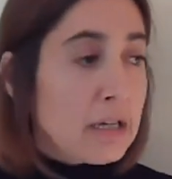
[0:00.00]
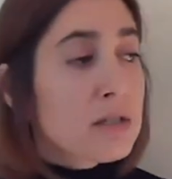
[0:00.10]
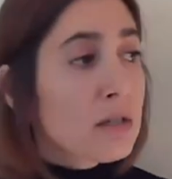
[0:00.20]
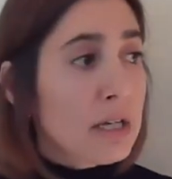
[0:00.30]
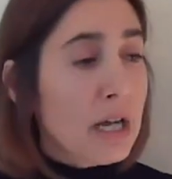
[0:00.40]

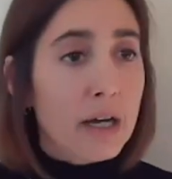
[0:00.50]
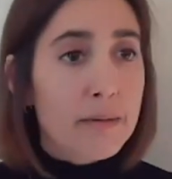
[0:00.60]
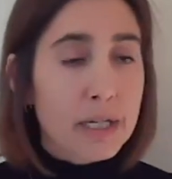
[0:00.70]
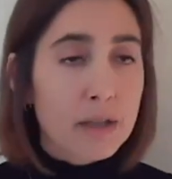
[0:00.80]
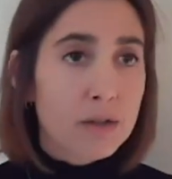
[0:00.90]
So yeah, I
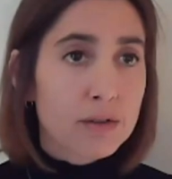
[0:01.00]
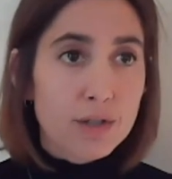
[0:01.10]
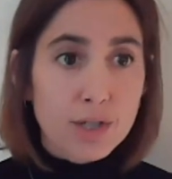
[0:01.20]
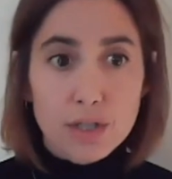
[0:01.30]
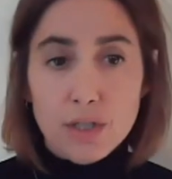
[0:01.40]
mean, those are
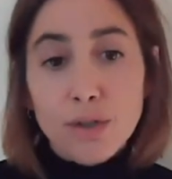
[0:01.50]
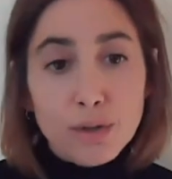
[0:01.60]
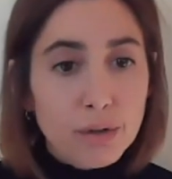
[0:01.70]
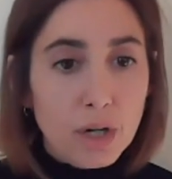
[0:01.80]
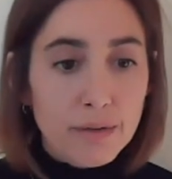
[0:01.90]
just
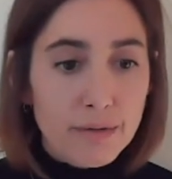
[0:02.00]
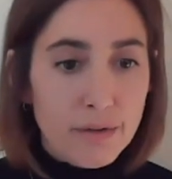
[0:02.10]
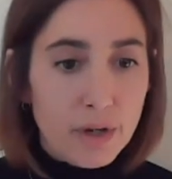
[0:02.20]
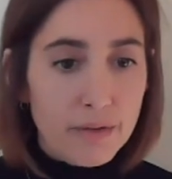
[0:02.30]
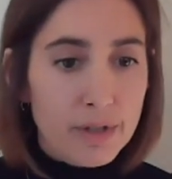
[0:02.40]
two
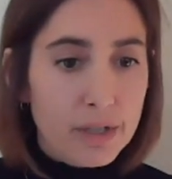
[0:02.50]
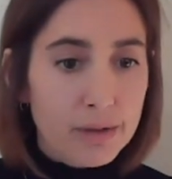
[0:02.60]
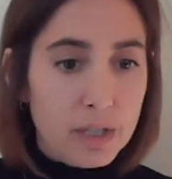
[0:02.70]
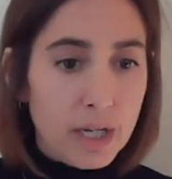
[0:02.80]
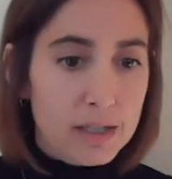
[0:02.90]
of the
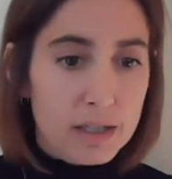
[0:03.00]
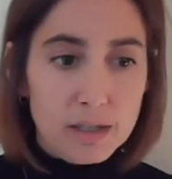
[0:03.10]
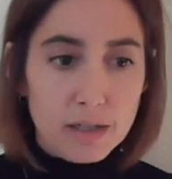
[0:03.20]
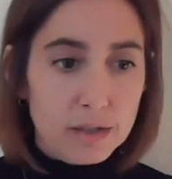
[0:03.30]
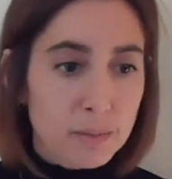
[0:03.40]
use
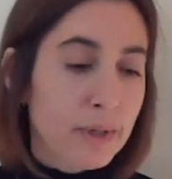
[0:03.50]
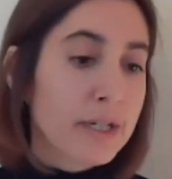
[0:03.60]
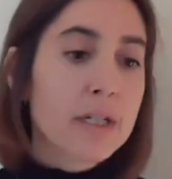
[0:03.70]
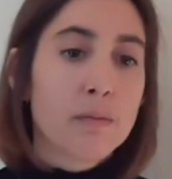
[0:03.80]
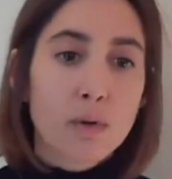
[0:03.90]
cases. There's
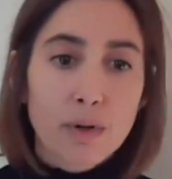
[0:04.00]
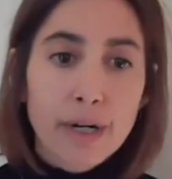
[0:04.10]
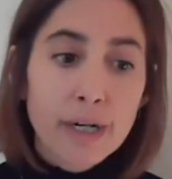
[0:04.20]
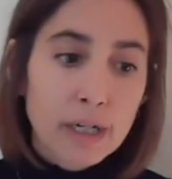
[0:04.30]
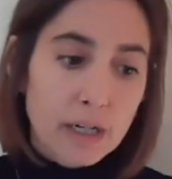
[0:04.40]
plenty
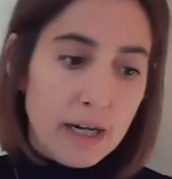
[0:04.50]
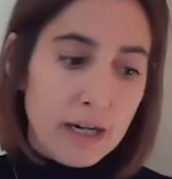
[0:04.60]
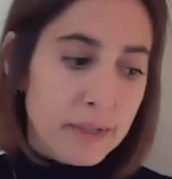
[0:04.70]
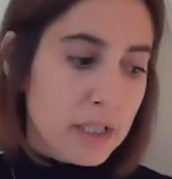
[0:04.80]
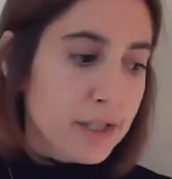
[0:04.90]
more.
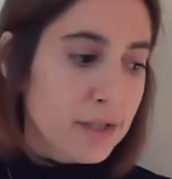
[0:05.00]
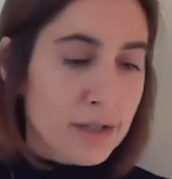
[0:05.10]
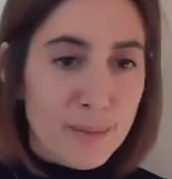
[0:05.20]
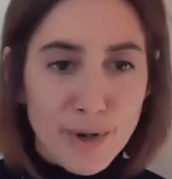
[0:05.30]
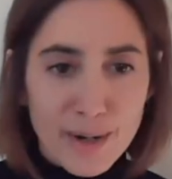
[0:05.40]
It touches
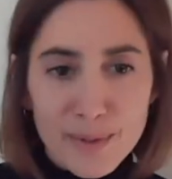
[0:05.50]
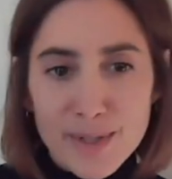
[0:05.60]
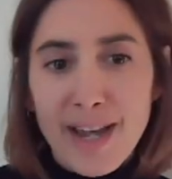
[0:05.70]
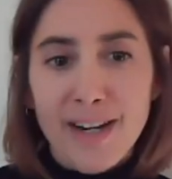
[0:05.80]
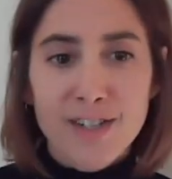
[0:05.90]
on brand
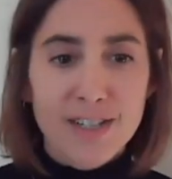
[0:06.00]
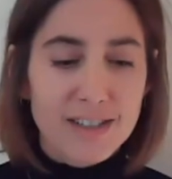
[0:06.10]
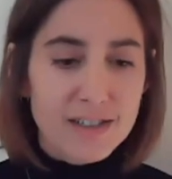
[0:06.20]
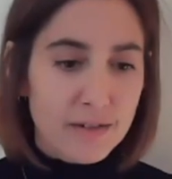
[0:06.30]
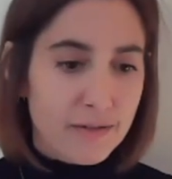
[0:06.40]

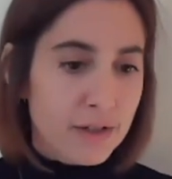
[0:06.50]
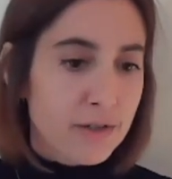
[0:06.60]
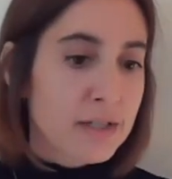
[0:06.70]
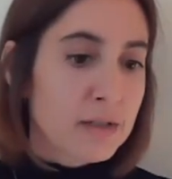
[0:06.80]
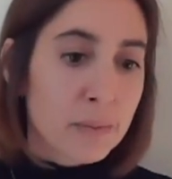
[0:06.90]
protection, different
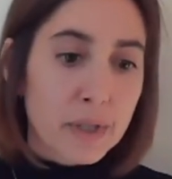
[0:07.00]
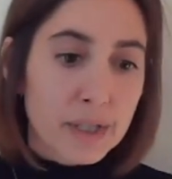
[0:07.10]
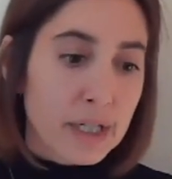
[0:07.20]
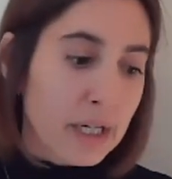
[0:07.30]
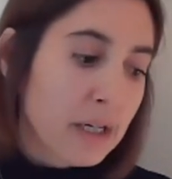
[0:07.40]

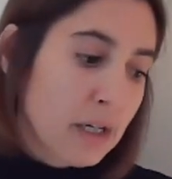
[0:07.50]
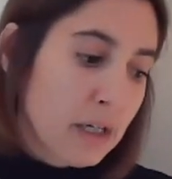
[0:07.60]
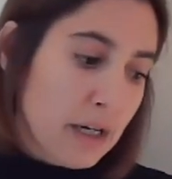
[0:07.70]
traceability,